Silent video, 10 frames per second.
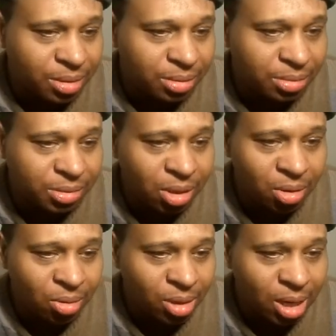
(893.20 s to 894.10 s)

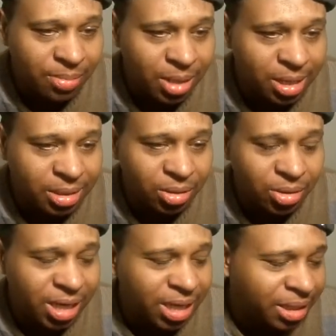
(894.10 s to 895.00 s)
So I'm like,
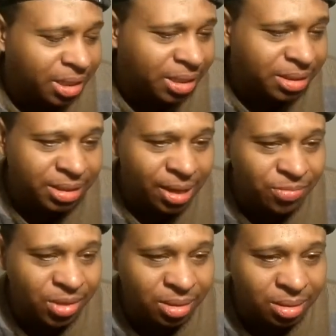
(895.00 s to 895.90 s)
so it's
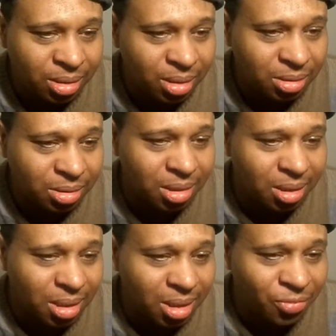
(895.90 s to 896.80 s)
something to
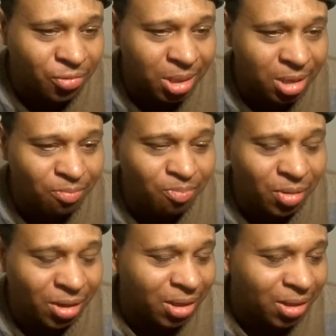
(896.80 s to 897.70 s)
really
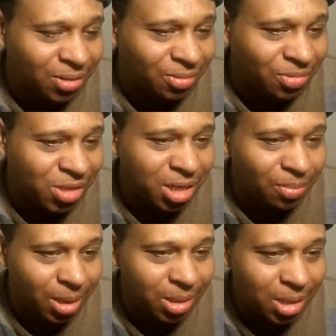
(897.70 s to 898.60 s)
think
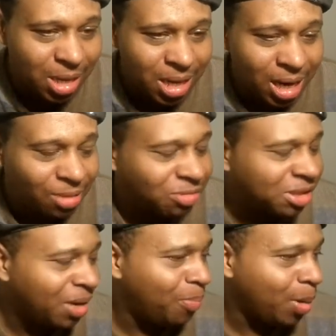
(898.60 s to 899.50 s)
about. Now,
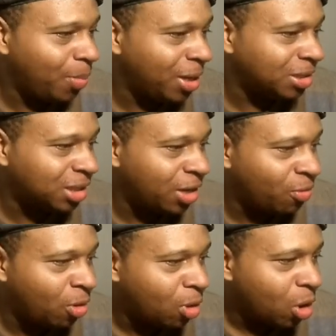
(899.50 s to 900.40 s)
some people may say,
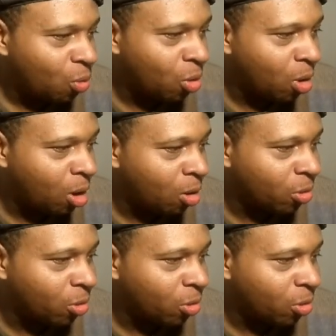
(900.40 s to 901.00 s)
well, we're our own